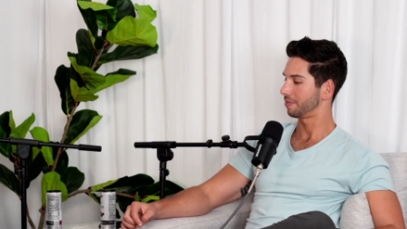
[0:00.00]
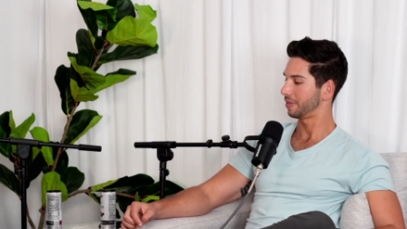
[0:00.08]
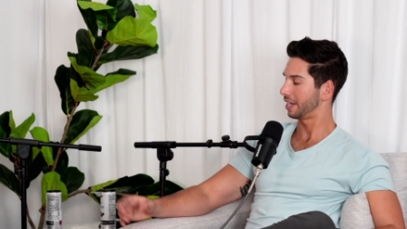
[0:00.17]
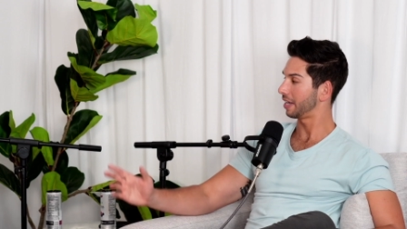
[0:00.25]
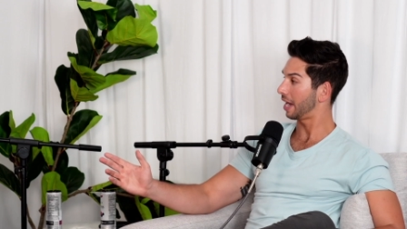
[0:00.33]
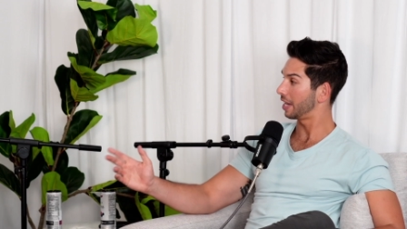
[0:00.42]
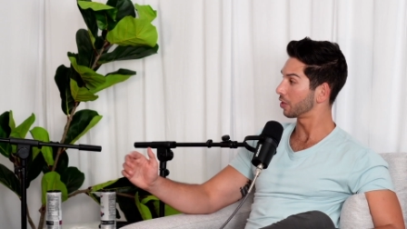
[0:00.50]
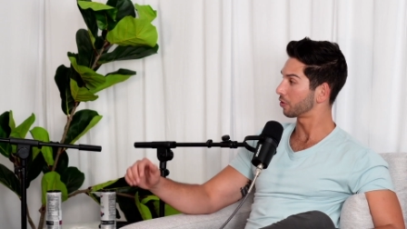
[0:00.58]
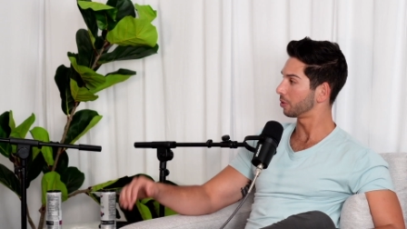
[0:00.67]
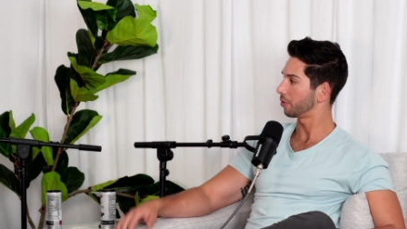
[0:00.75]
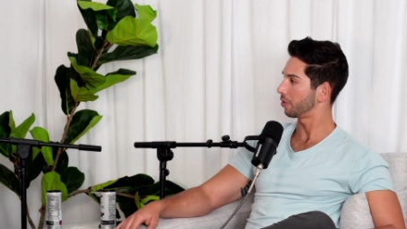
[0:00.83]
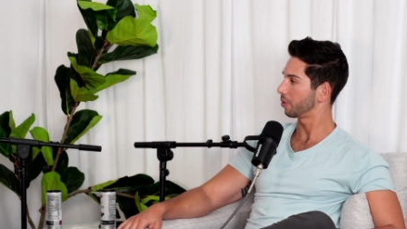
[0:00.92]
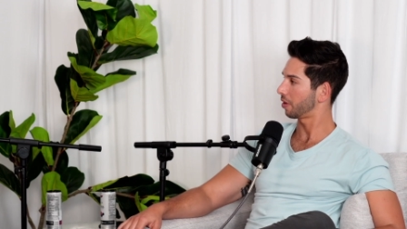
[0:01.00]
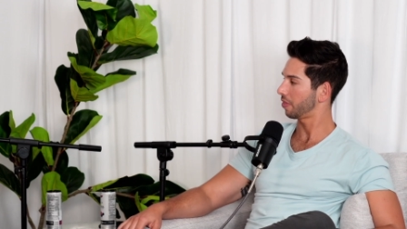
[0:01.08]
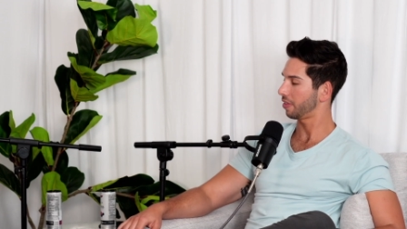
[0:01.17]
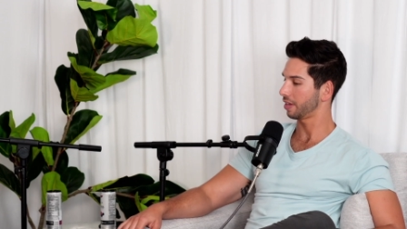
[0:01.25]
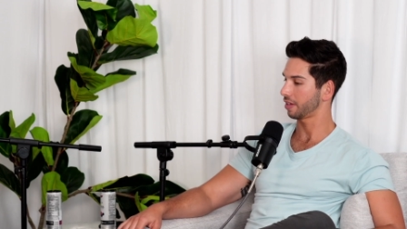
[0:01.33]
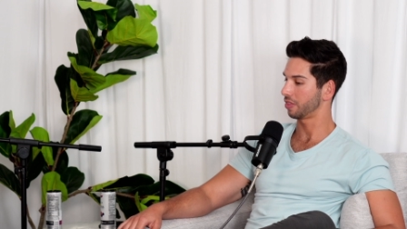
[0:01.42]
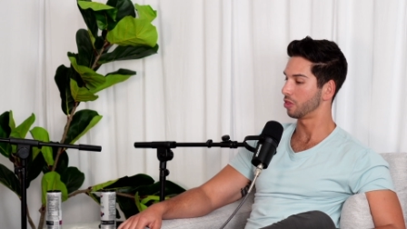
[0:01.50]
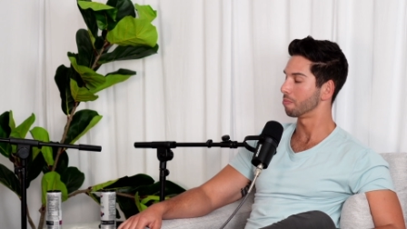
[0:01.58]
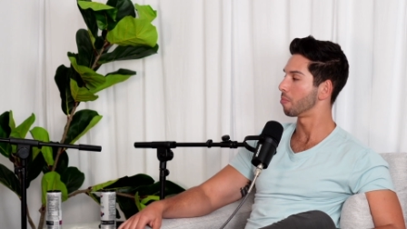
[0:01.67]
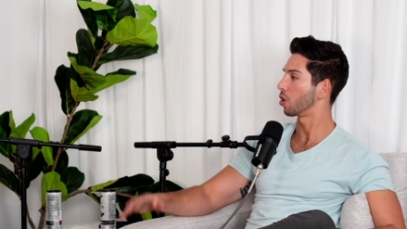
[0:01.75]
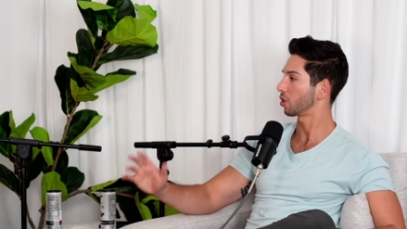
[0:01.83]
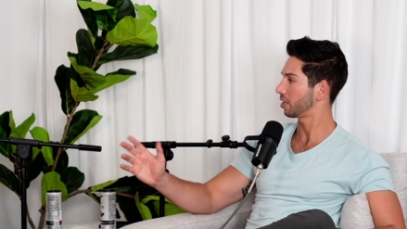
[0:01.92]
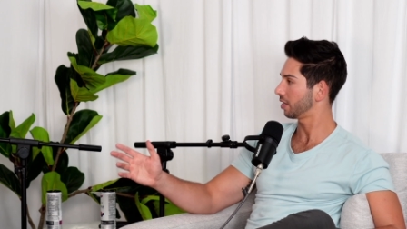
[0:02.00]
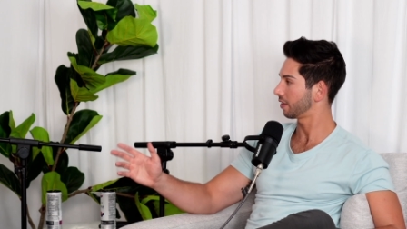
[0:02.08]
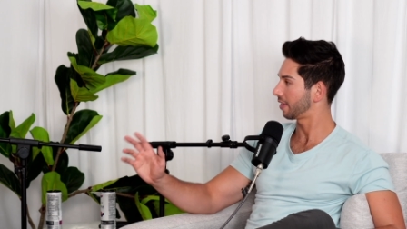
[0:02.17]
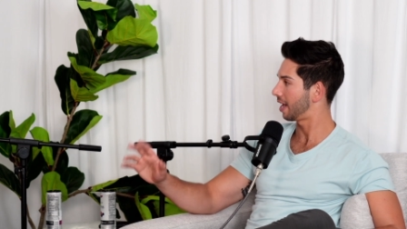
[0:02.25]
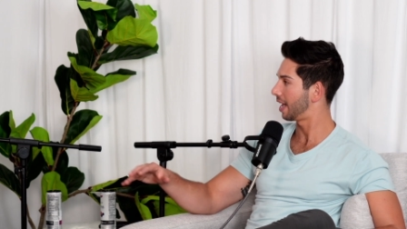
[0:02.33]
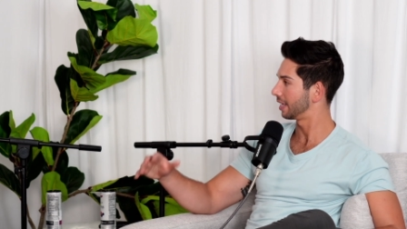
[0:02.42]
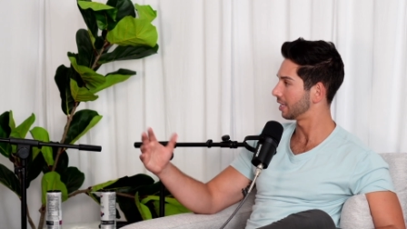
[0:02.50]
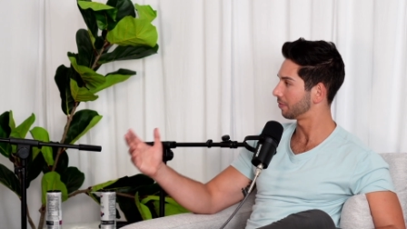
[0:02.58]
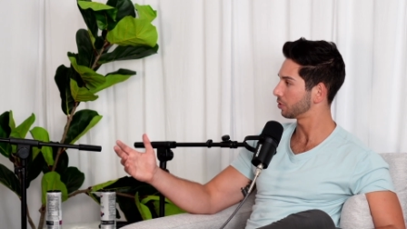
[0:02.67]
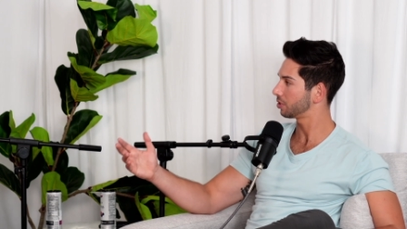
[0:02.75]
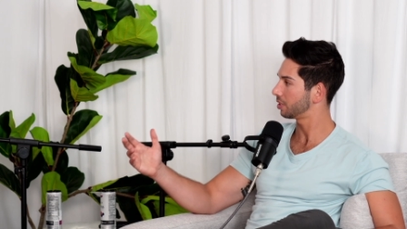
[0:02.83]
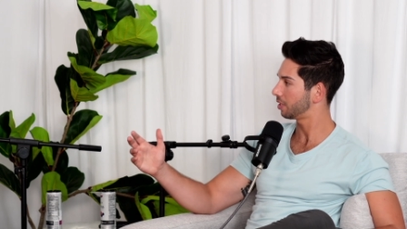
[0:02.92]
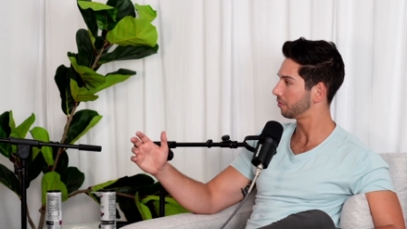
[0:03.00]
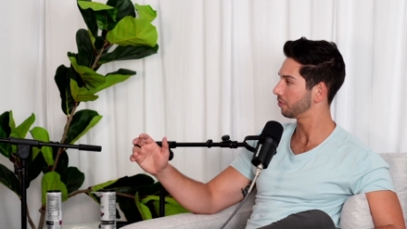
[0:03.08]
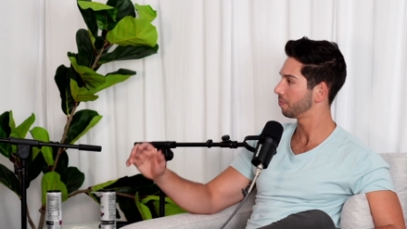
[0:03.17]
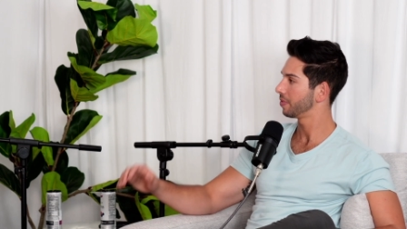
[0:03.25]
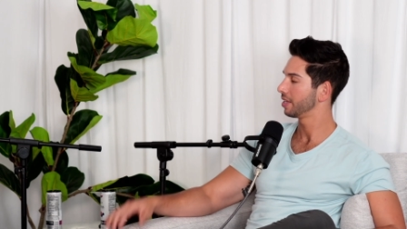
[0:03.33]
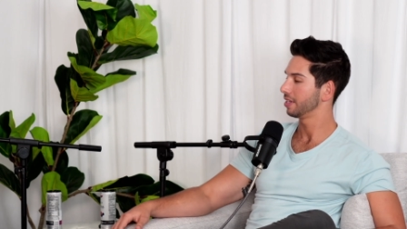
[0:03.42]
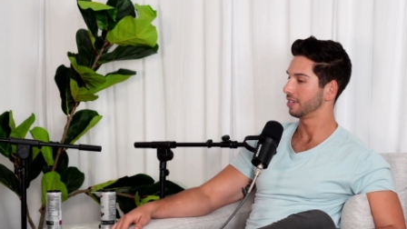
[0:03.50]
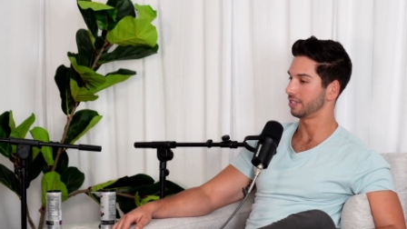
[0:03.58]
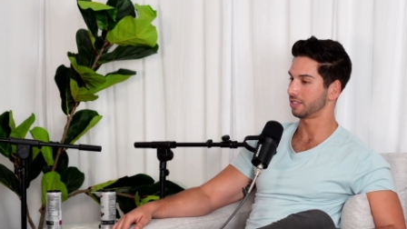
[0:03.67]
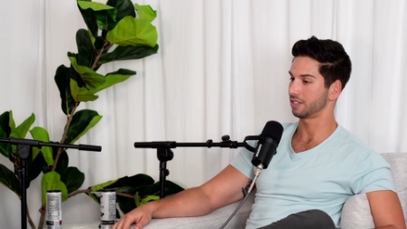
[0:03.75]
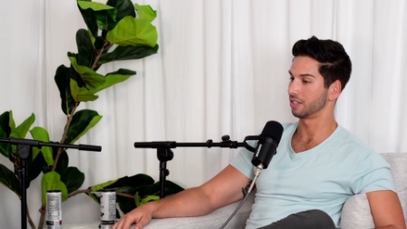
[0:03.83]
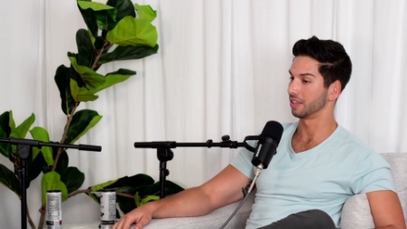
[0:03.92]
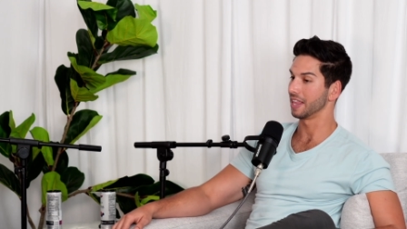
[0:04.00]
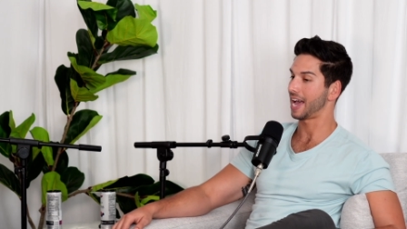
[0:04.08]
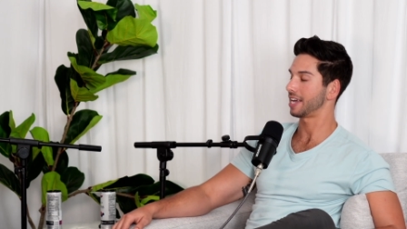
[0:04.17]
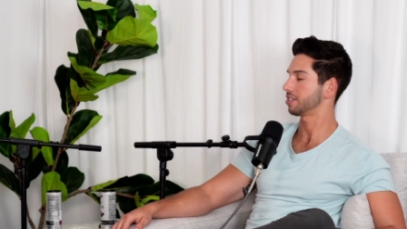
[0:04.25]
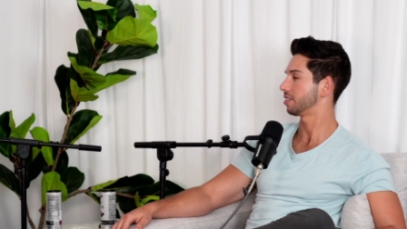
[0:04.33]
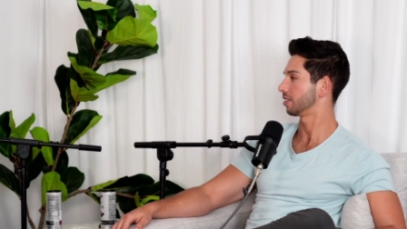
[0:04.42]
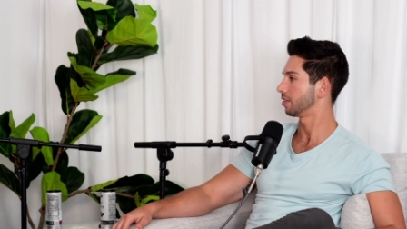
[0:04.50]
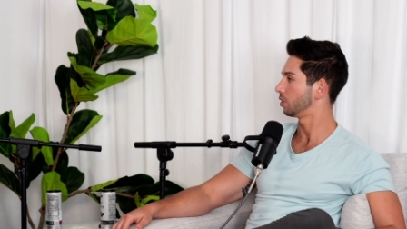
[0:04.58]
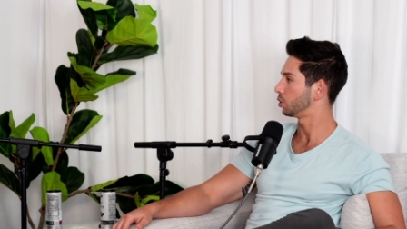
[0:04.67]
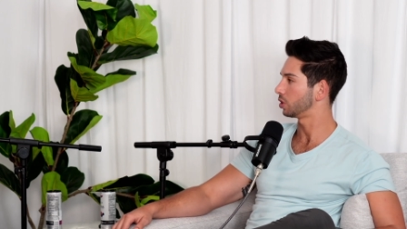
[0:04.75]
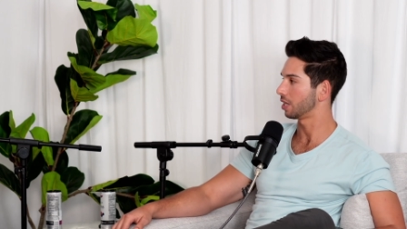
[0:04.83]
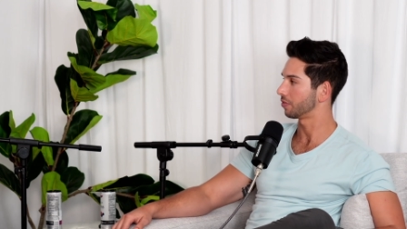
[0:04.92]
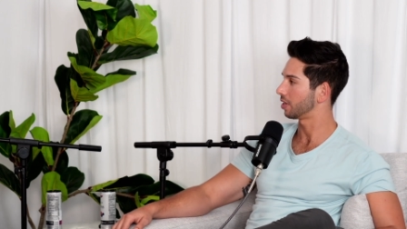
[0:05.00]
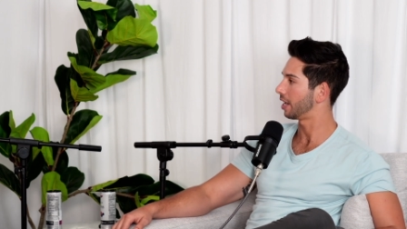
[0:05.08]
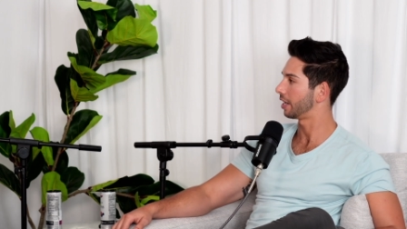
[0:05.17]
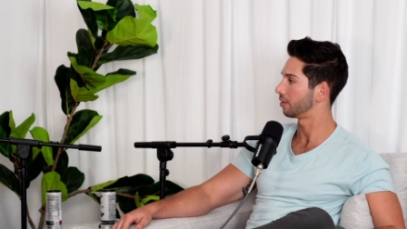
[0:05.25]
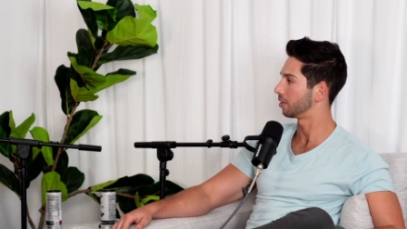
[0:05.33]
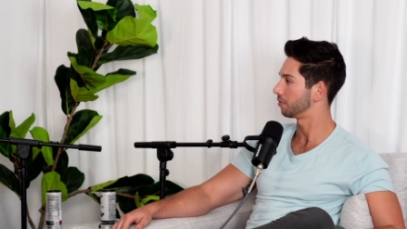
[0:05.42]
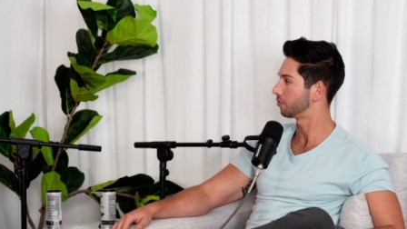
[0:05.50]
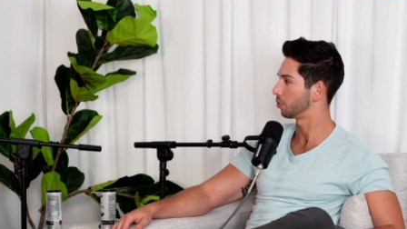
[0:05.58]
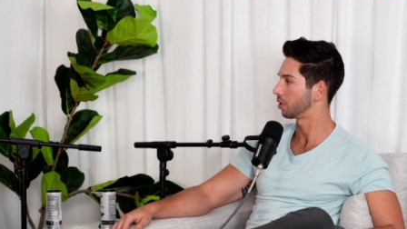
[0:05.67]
I agree with you. I think the marketing, the high level stuff, is the last thing that you should ever hire out for.